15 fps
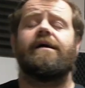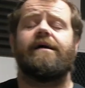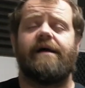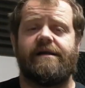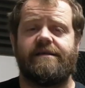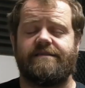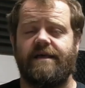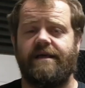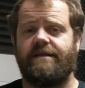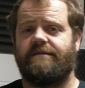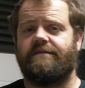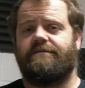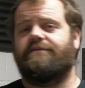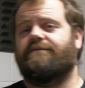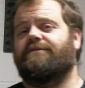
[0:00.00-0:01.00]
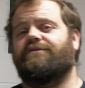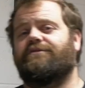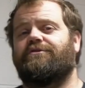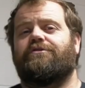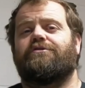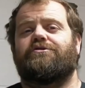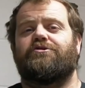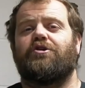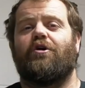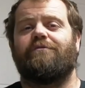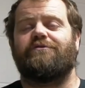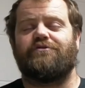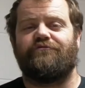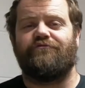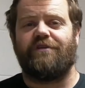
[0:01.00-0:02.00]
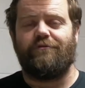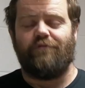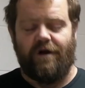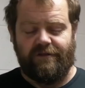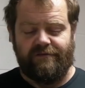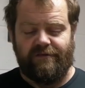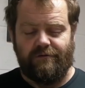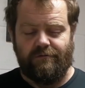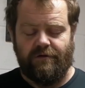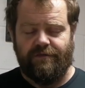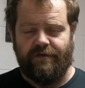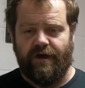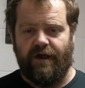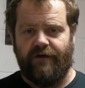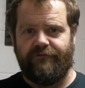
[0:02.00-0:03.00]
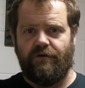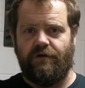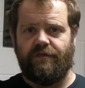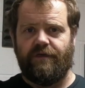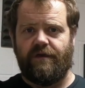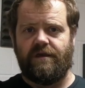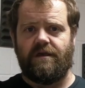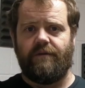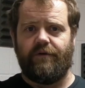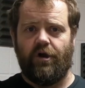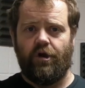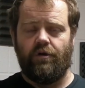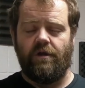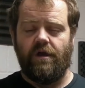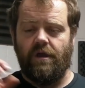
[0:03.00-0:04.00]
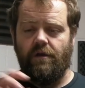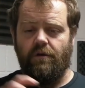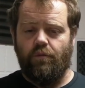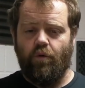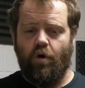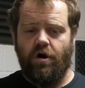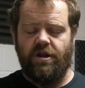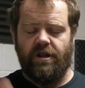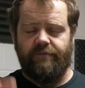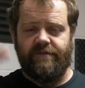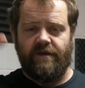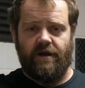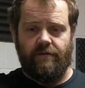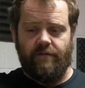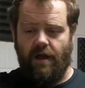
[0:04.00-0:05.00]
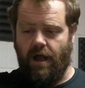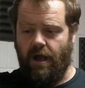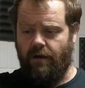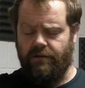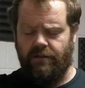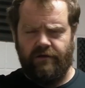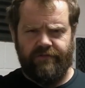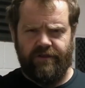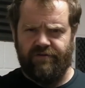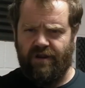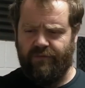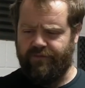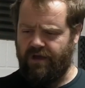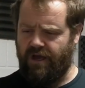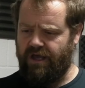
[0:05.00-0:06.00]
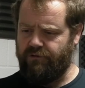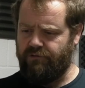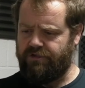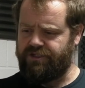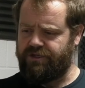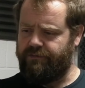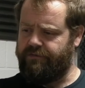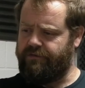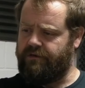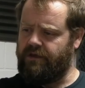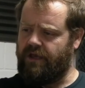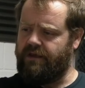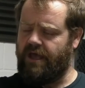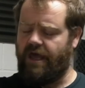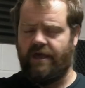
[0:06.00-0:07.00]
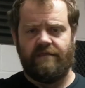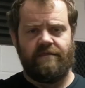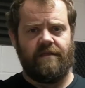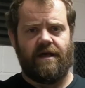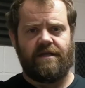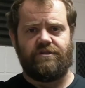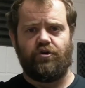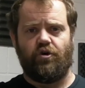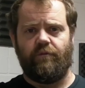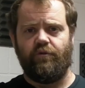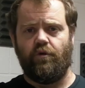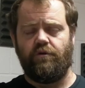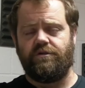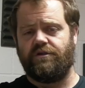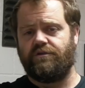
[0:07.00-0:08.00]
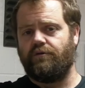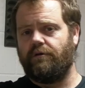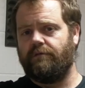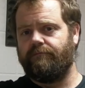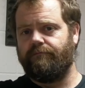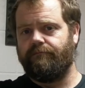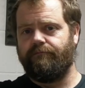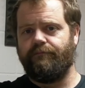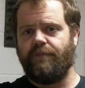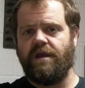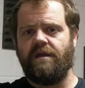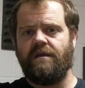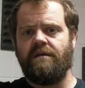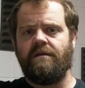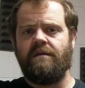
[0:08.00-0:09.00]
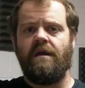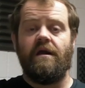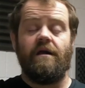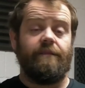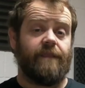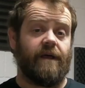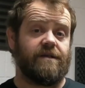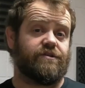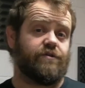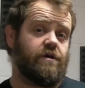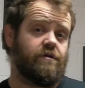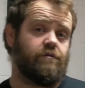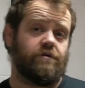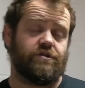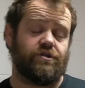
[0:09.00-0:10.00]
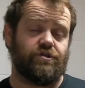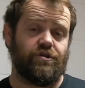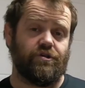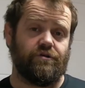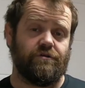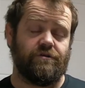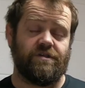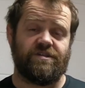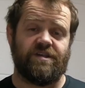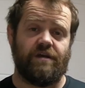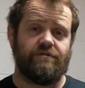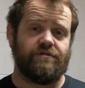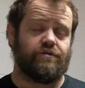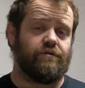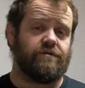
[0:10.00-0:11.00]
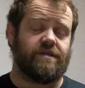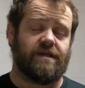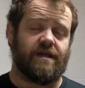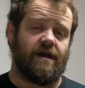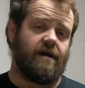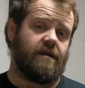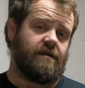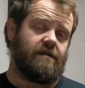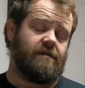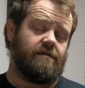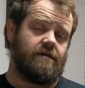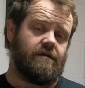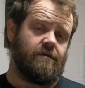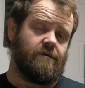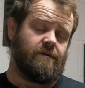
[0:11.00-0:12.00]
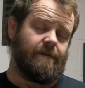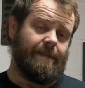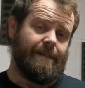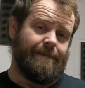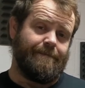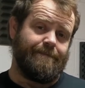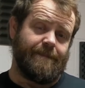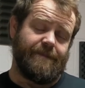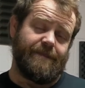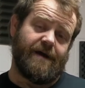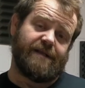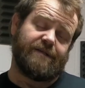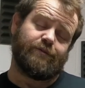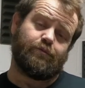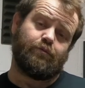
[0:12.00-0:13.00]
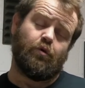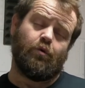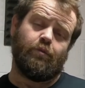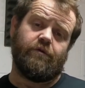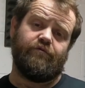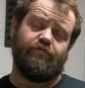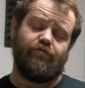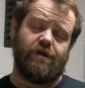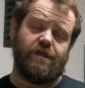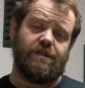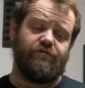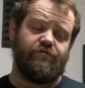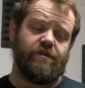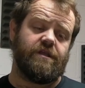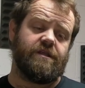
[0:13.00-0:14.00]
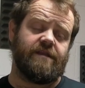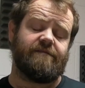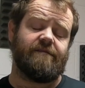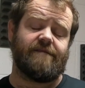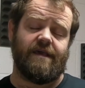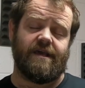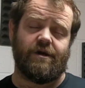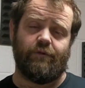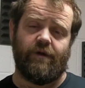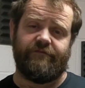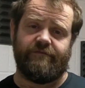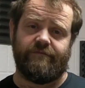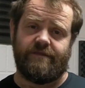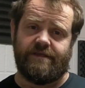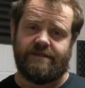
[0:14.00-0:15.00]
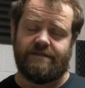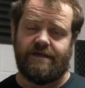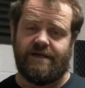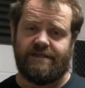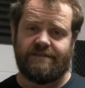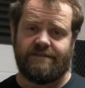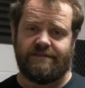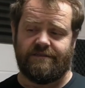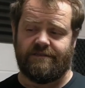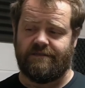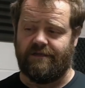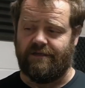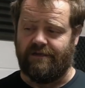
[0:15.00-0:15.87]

It's like your chops don't really want to deal with that. If you think about walking up to a lovely grand piano or something and hitting that top note and just going, bing, that's all you want to do. The sound's going to carry, you know? And that's what we really, really need to take away from these lessons.